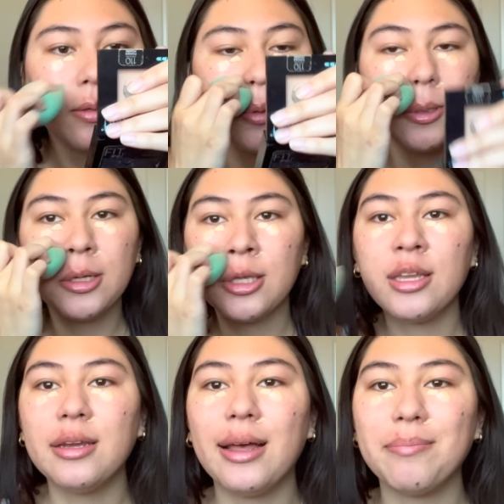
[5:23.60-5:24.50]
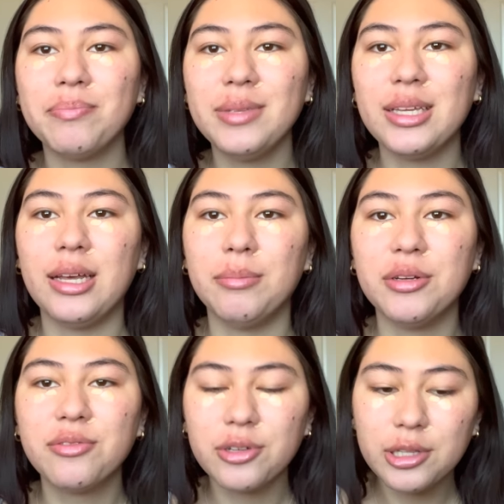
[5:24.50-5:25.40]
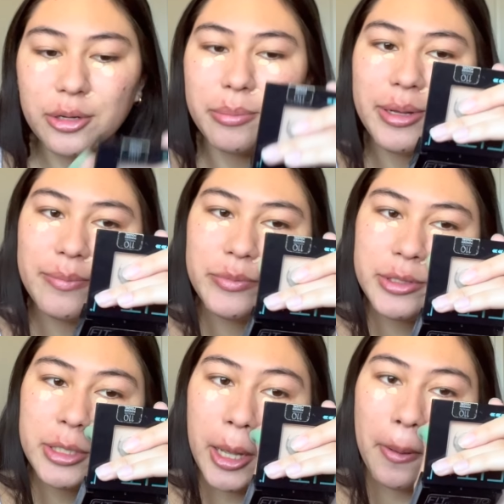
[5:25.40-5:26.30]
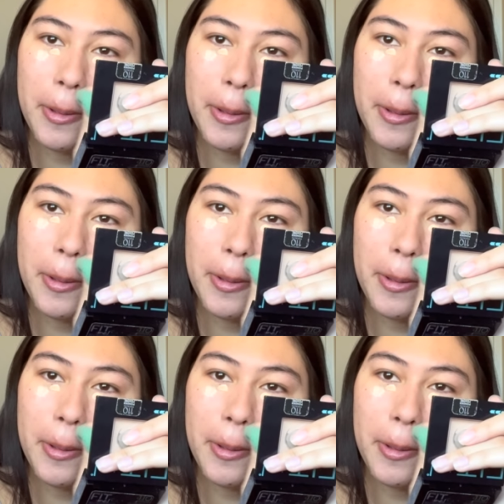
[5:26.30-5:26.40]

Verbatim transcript: going to kidnap me and Emma for a little bit. So